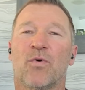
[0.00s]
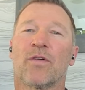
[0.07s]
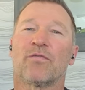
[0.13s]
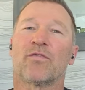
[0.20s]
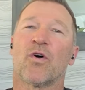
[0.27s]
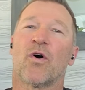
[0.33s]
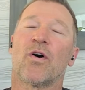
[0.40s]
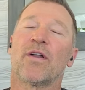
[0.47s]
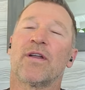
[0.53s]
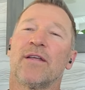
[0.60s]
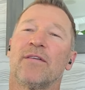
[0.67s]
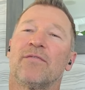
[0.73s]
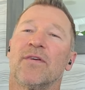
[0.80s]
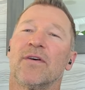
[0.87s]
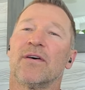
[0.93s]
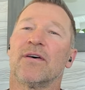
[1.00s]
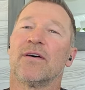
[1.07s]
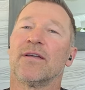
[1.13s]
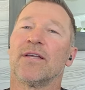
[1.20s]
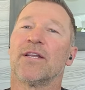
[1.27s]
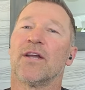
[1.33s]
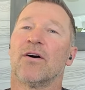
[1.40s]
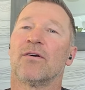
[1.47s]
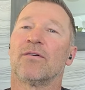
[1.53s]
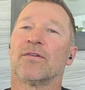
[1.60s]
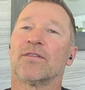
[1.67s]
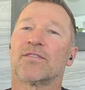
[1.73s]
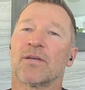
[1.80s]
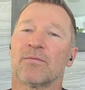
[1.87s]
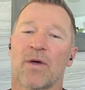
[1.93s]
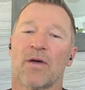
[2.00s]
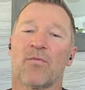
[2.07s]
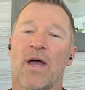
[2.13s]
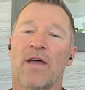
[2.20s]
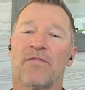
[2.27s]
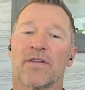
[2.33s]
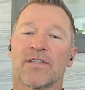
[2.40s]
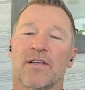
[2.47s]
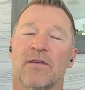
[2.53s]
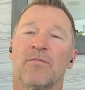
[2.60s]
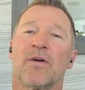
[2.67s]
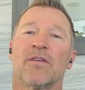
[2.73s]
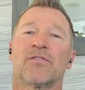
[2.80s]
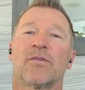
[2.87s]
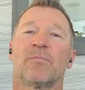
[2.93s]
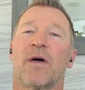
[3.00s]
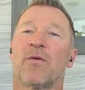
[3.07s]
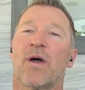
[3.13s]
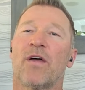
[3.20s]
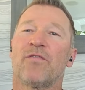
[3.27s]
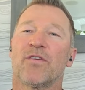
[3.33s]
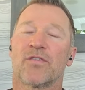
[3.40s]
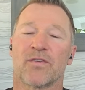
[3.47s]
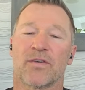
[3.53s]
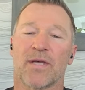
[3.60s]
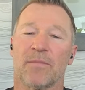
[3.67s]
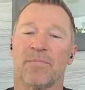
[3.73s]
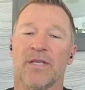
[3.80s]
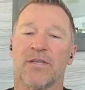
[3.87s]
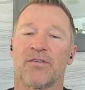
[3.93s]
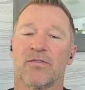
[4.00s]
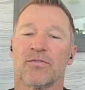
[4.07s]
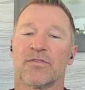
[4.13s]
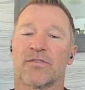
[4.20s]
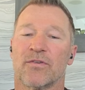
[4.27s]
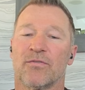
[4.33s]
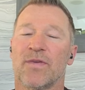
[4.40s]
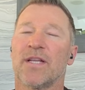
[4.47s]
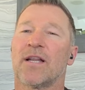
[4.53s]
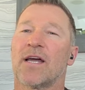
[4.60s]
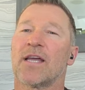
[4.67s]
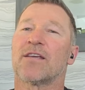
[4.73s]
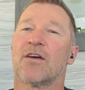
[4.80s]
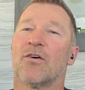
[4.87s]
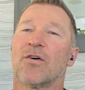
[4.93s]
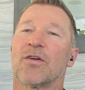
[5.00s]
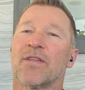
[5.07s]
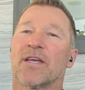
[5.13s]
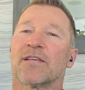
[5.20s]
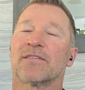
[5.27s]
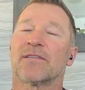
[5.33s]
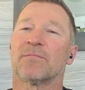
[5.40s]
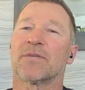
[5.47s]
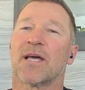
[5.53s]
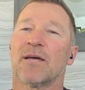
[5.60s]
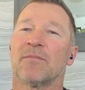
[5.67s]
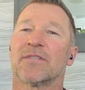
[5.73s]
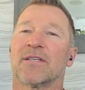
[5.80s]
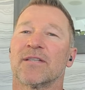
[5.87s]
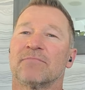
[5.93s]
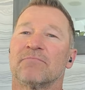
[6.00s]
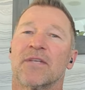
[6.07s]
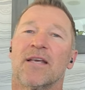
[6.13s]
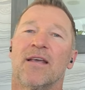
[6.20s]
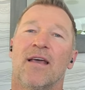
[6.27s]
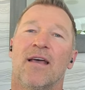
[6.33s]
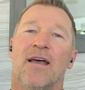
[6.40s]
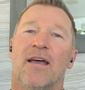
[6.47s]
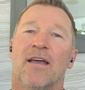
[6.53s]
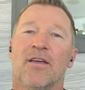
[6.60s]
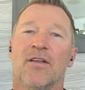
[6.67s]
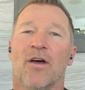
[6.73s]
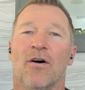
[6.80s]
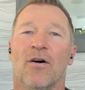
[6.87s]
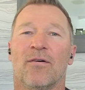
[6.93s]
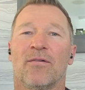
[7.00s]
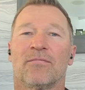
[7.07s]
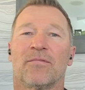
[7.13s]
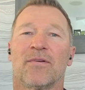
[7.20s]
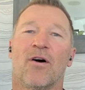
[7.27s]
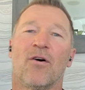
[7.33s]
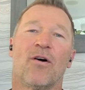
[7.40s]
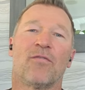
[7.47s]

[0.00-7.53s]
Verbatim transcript: I think we would have gone if, you know, it's like my wife and so my wife used to compete too. So we like going there sometimes and, you